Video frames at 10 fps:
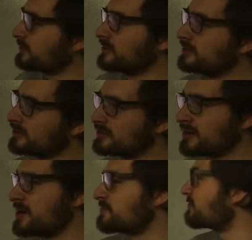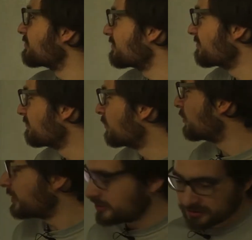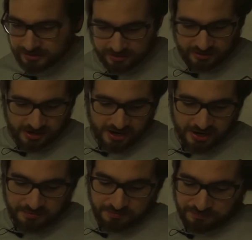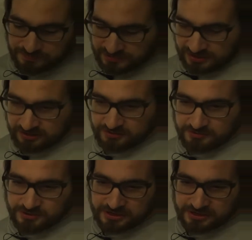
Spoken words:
want to type more. However, we